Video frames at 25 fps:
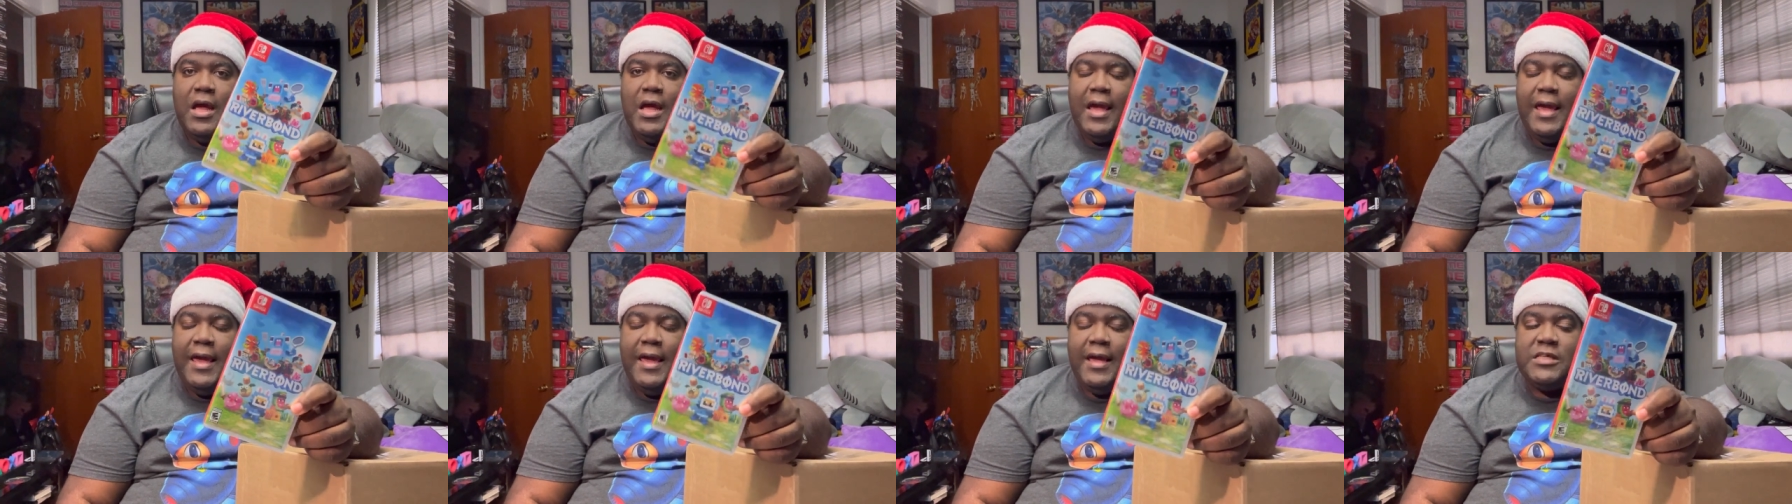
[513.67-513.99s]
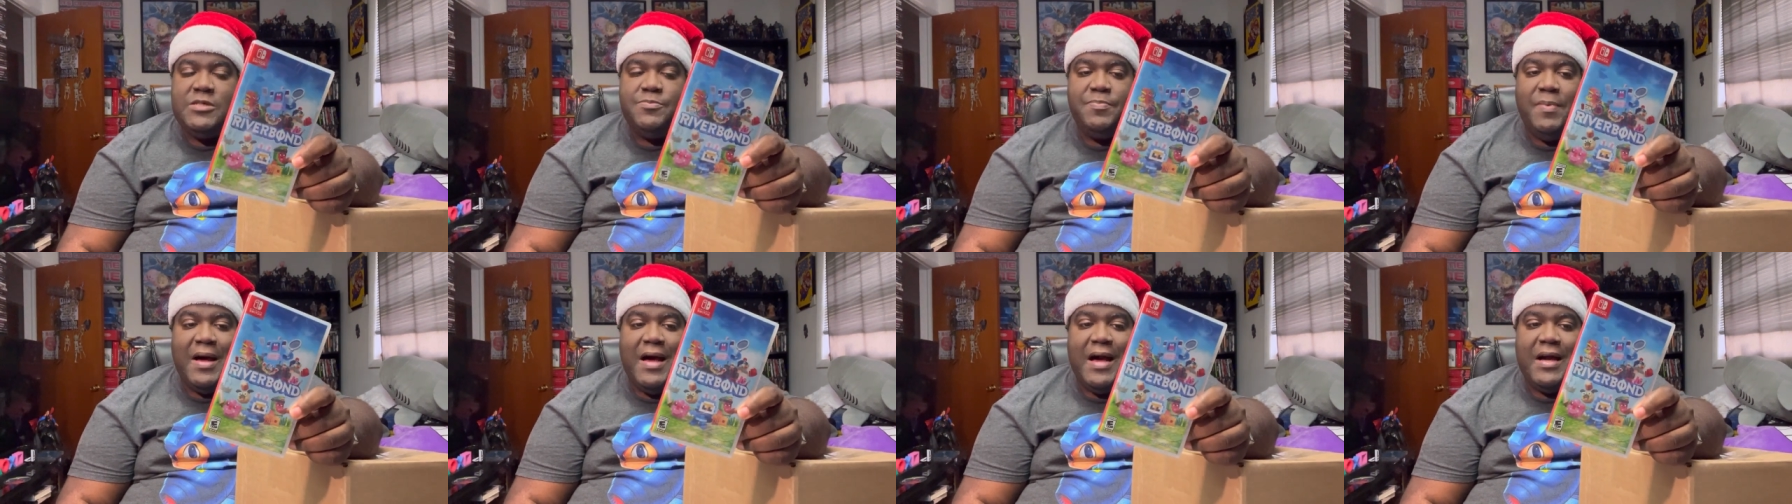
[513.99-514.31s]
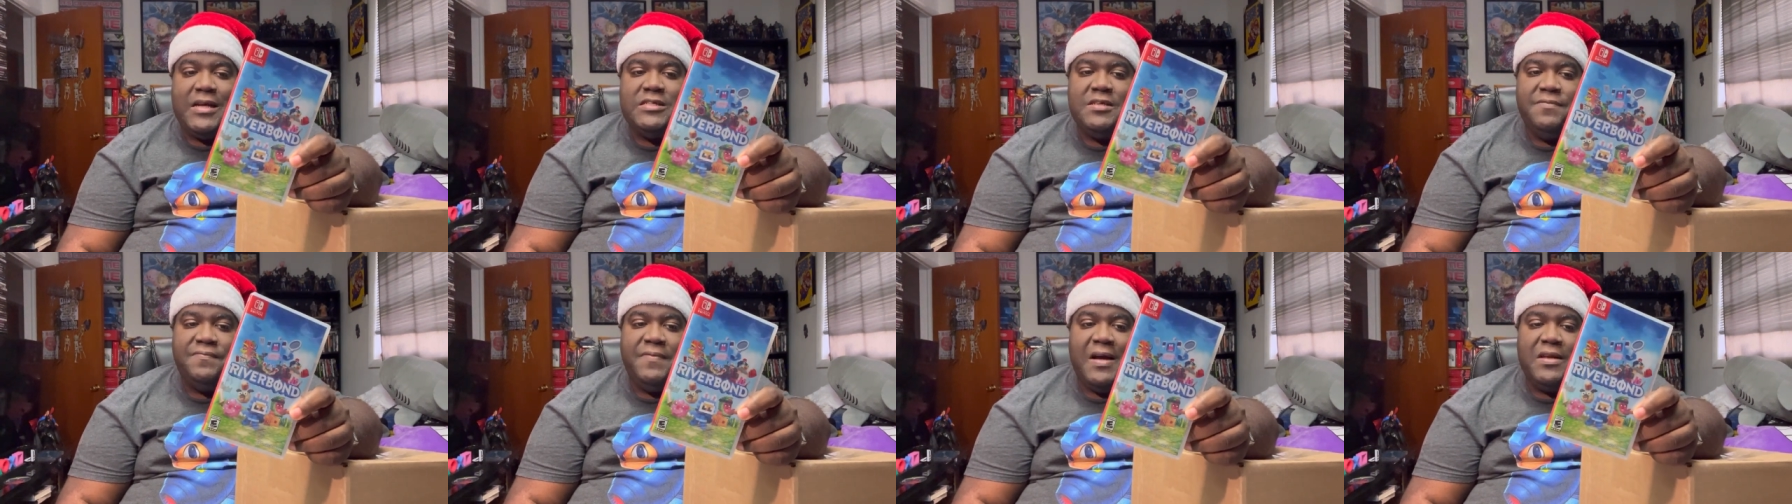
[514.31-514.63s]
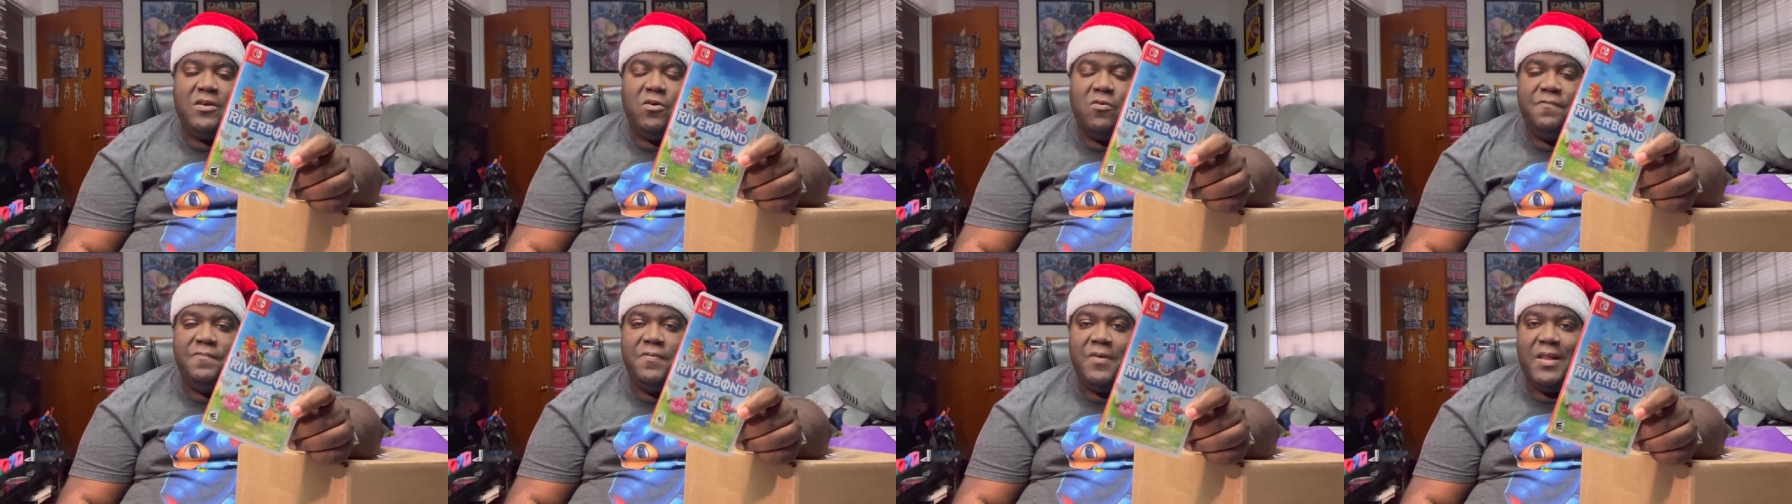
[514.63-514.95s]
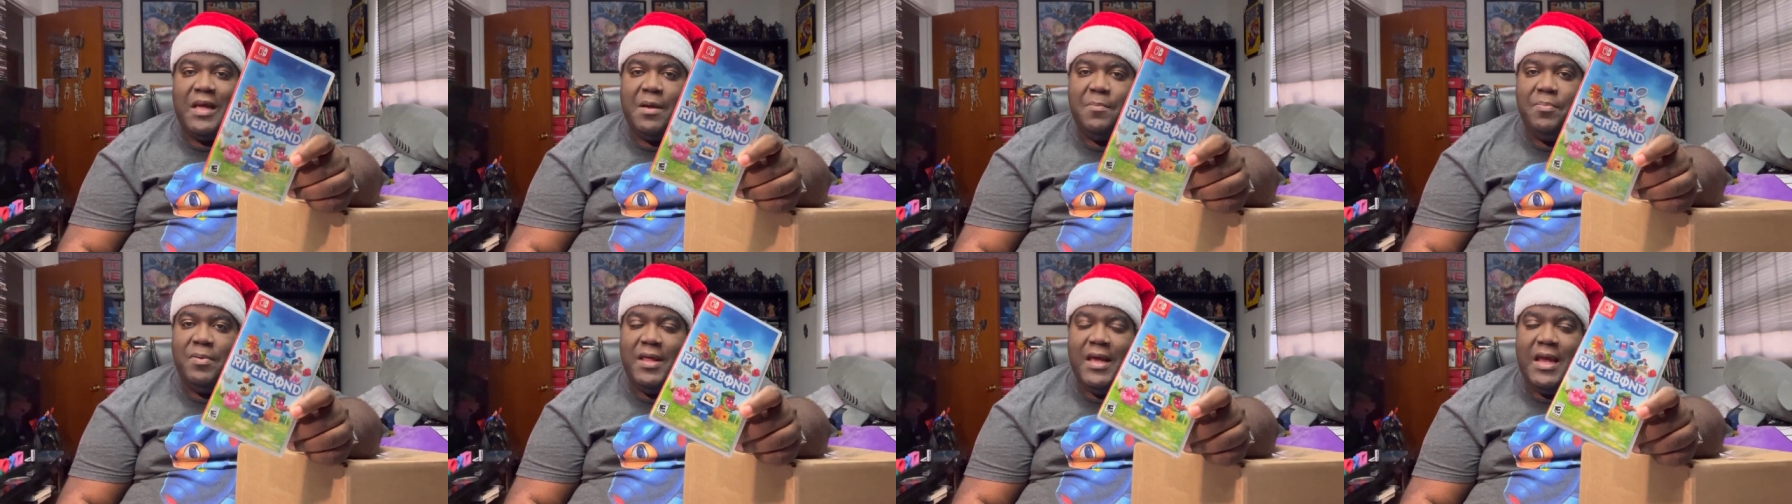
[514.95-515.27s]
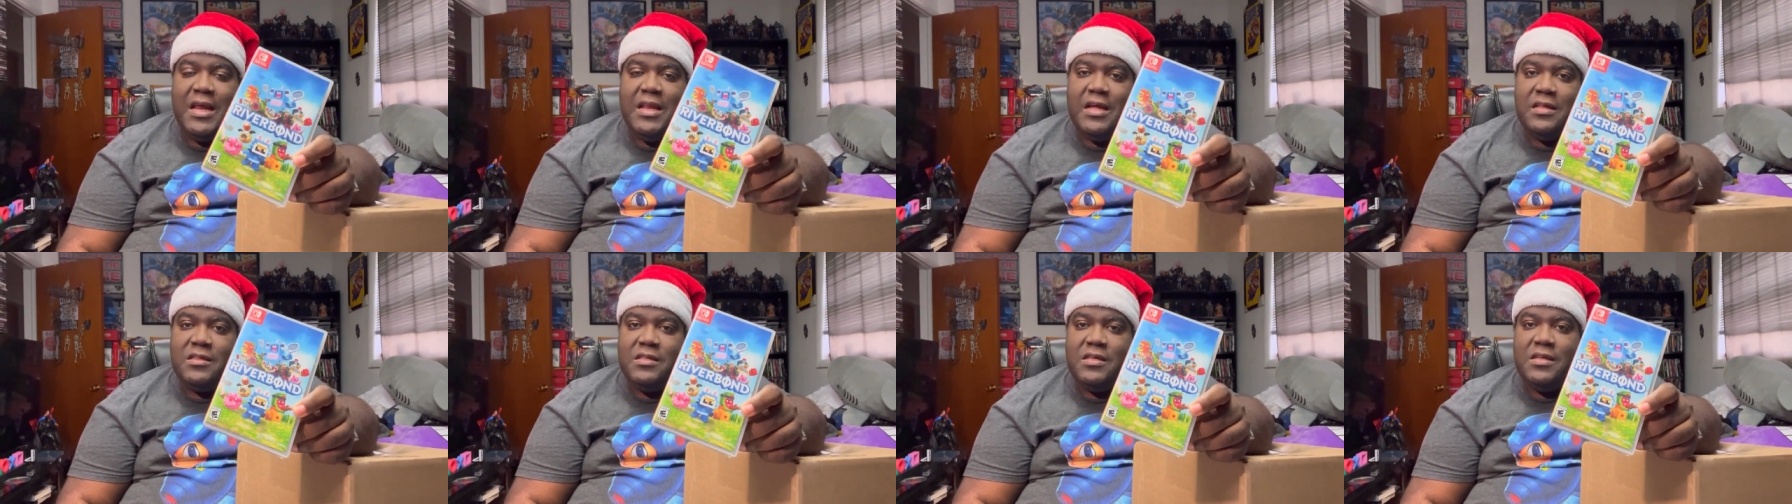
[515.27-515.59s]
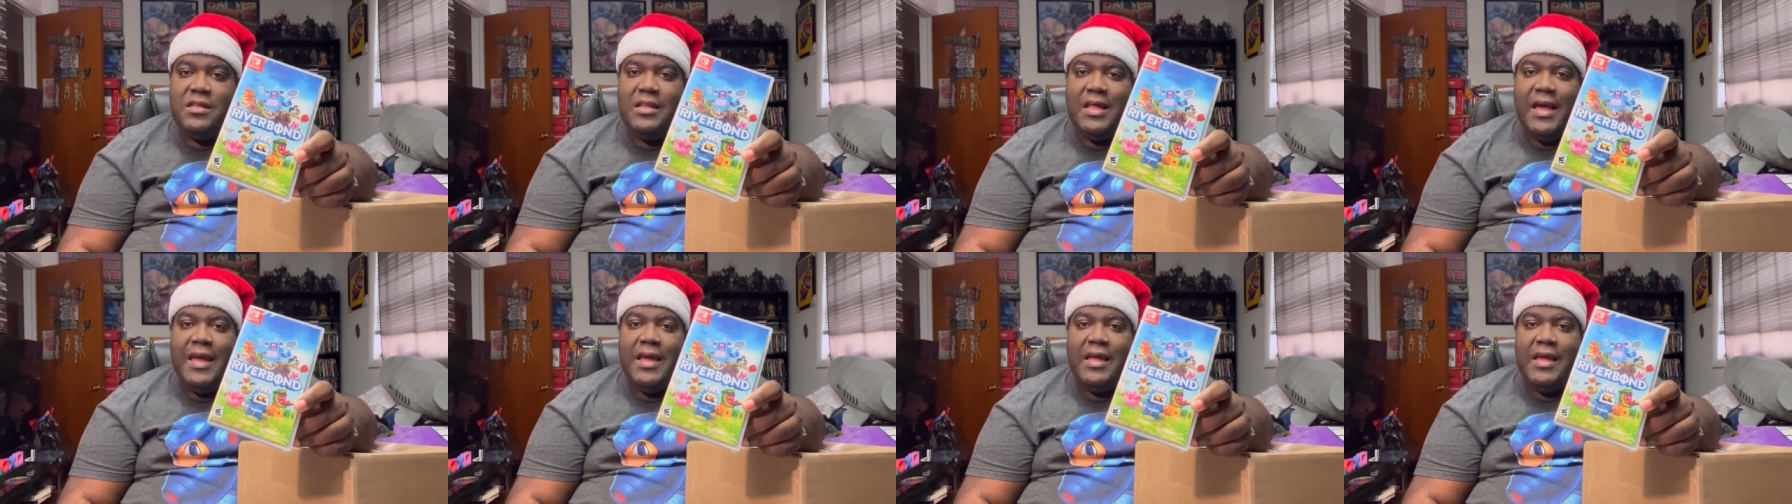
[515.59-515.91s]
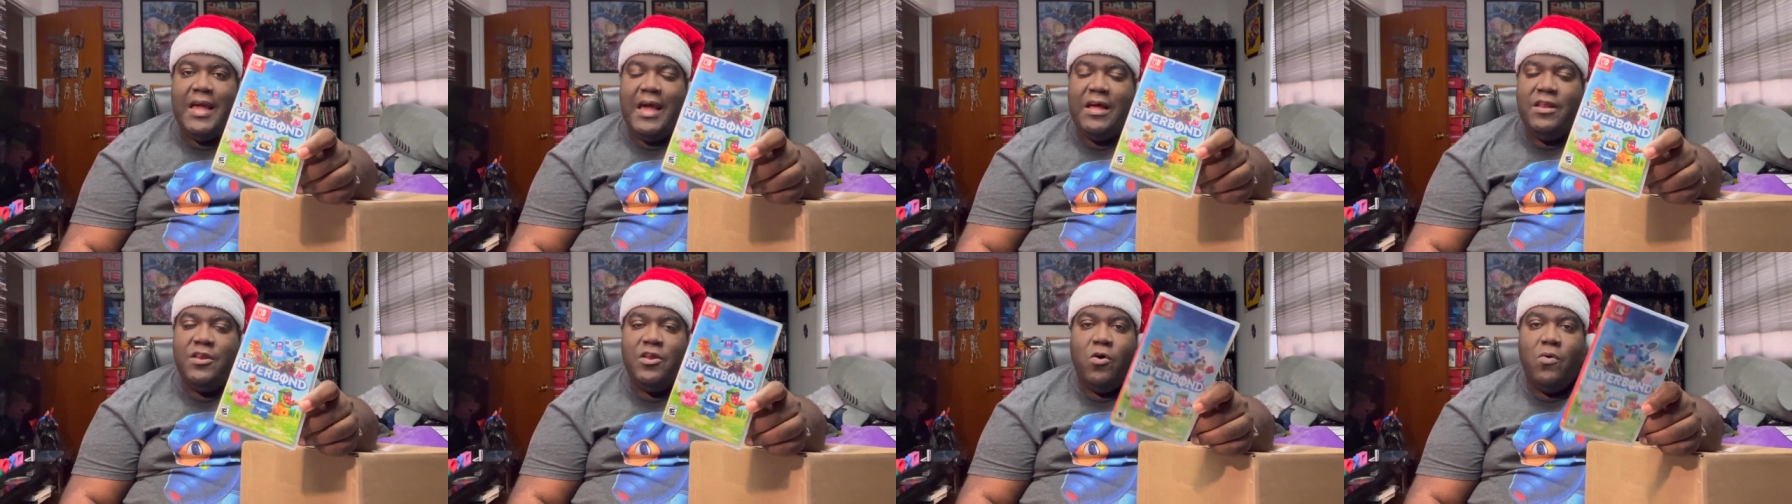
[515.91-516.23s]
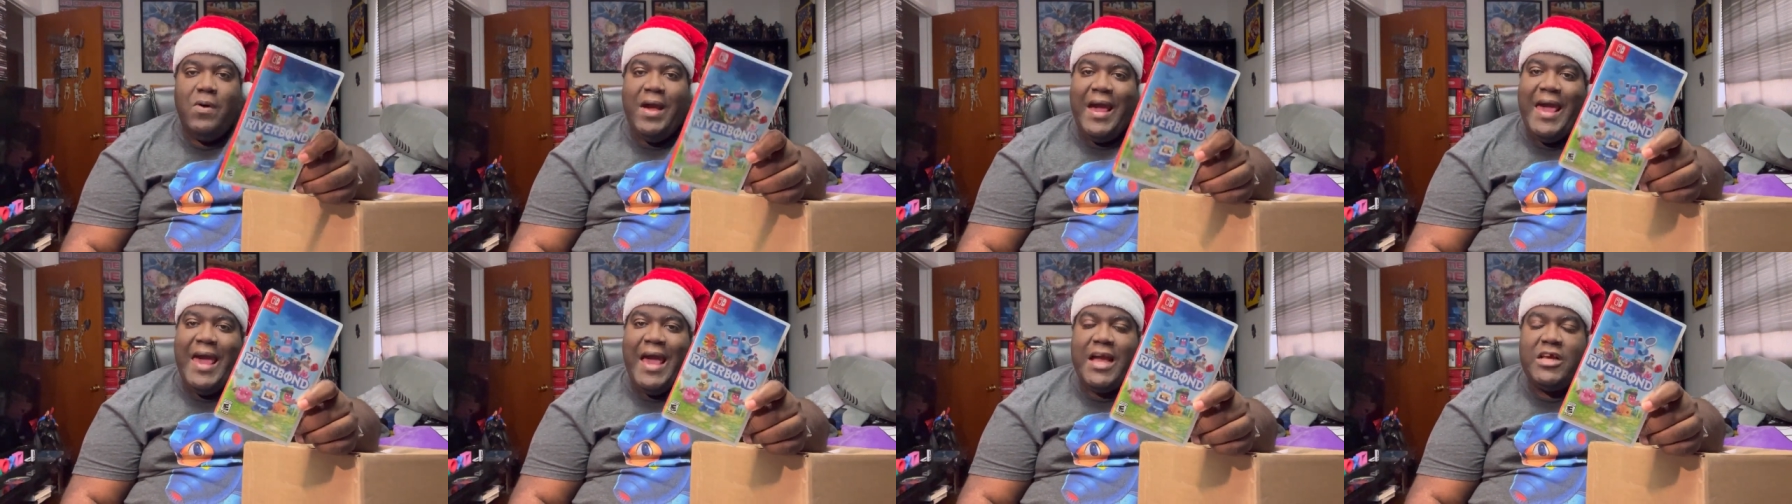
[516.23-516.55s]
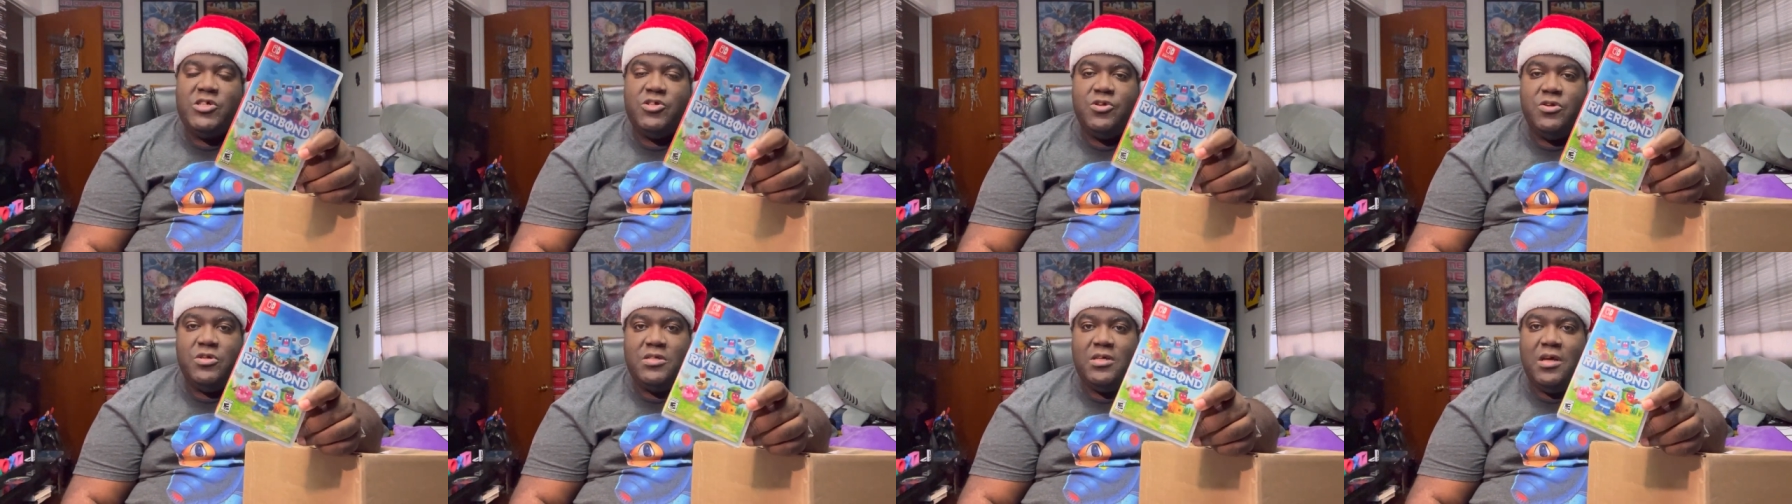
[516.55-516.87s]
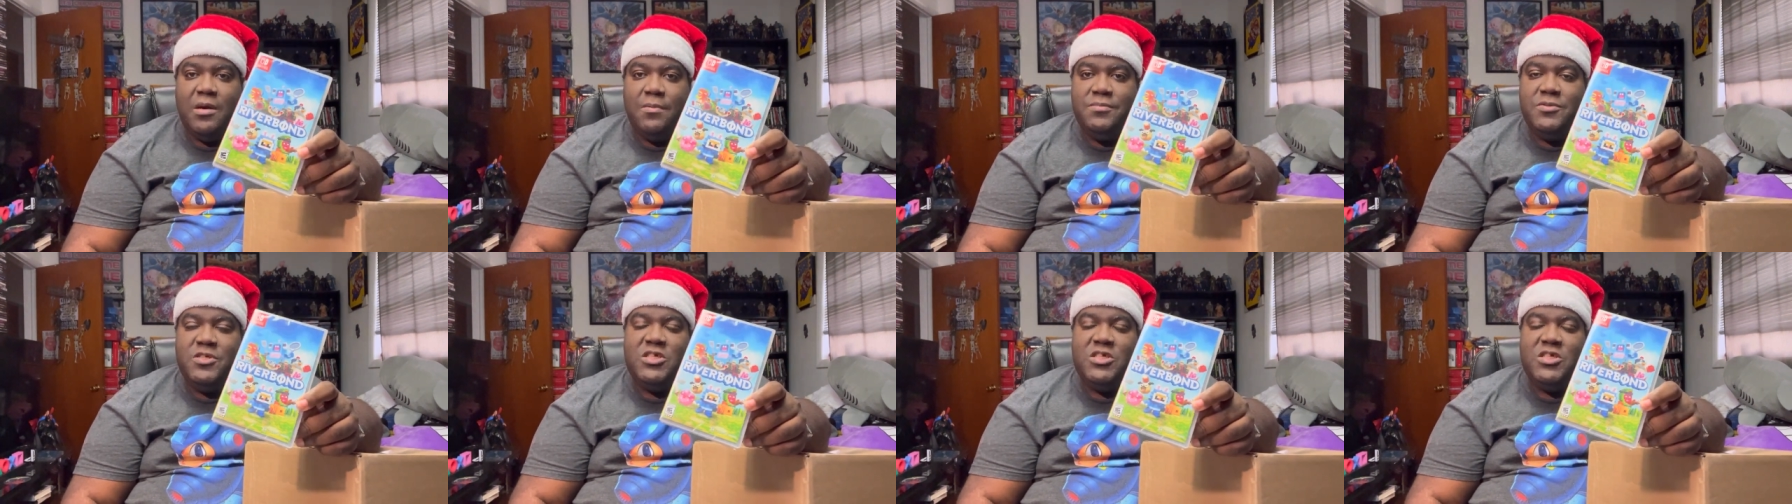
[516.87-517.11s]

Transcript: Xbox, if I don't feel like playing nothing like no action or something,